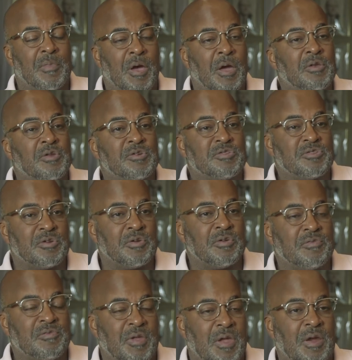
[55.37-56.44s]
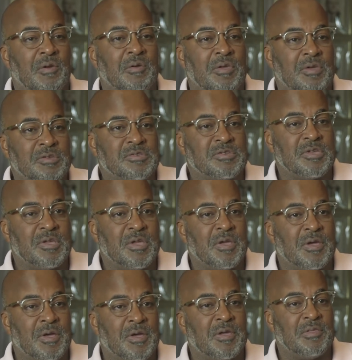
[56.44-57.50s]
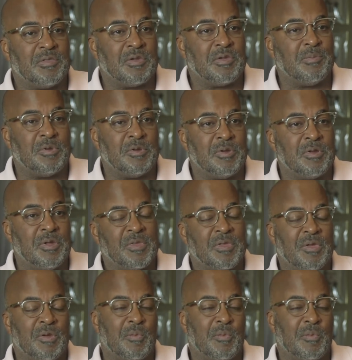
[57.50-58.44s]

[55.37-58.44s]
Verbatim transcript: underserved areas uh, in the community.